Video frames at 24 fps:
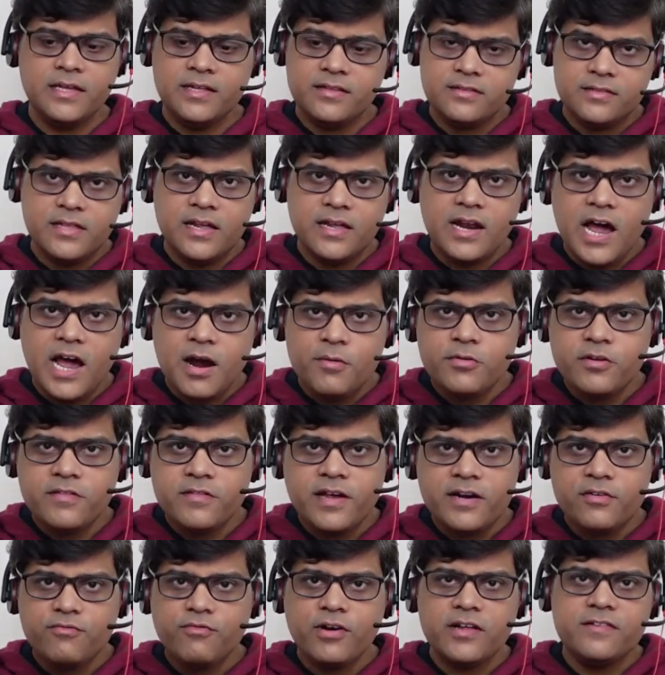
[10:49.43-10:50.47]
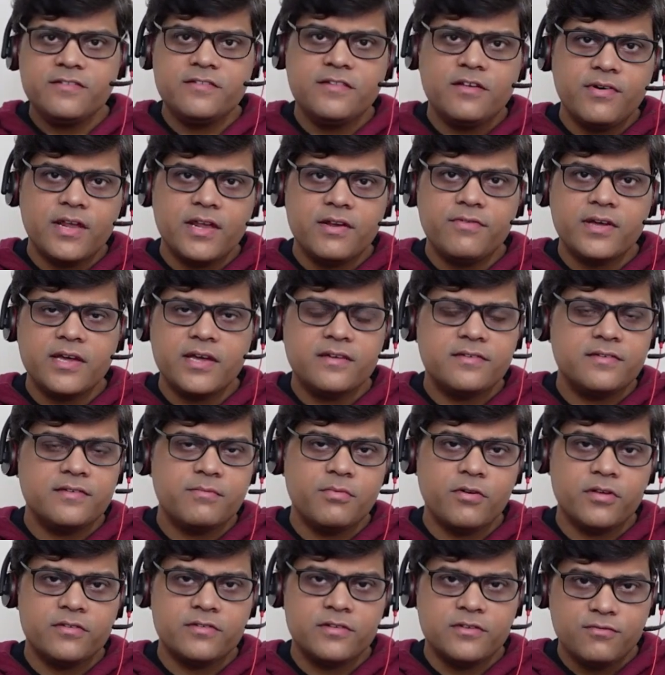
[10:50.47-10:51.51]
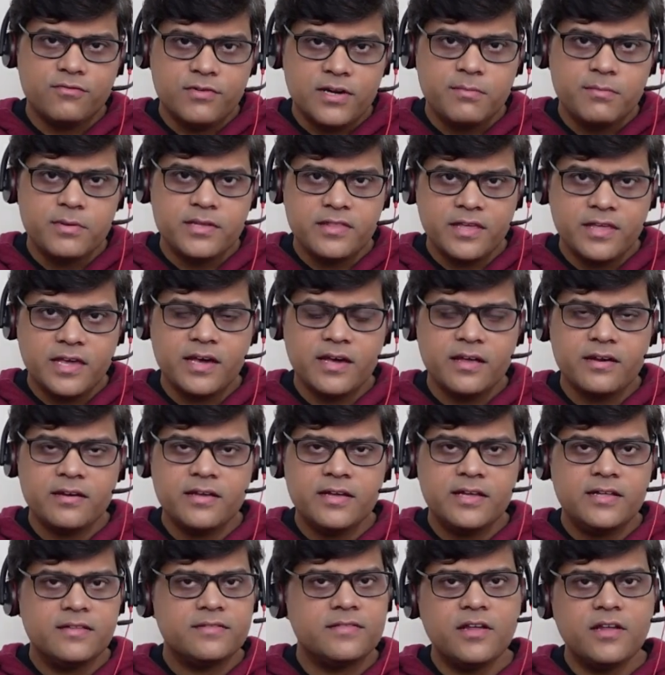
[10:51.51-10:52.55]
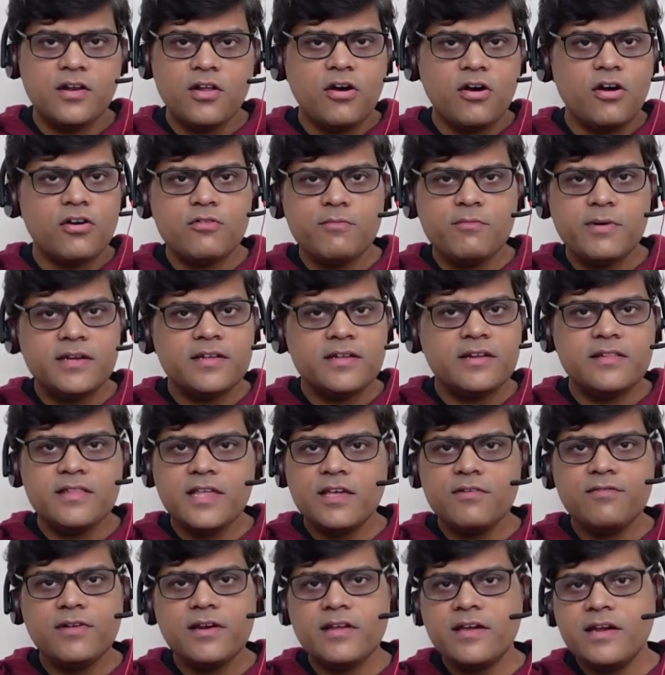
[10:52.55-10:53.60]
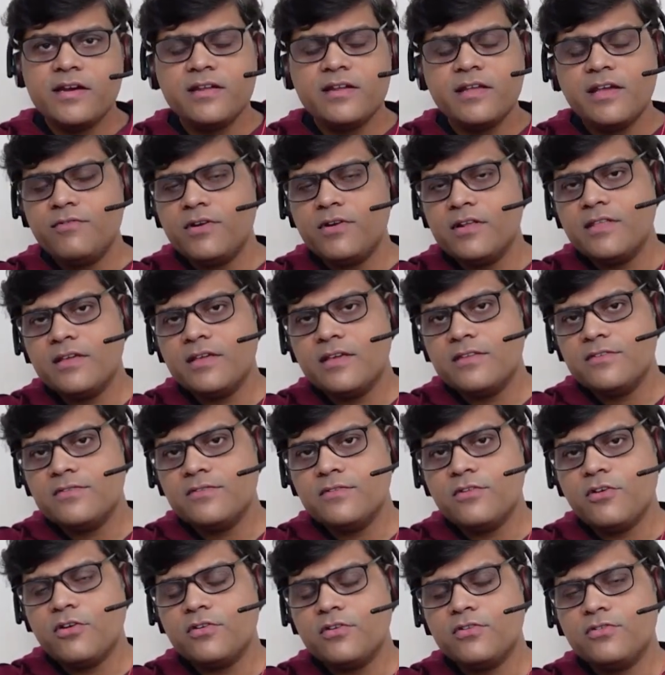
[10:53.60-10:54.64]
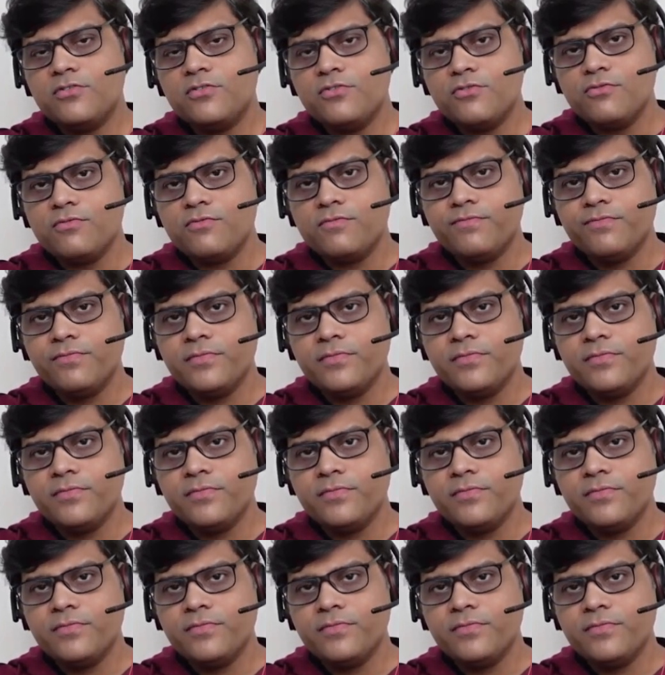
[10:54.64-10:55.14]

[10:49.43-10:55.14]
Then after that, once the verification process will be there, then automatically they will get everything is not true.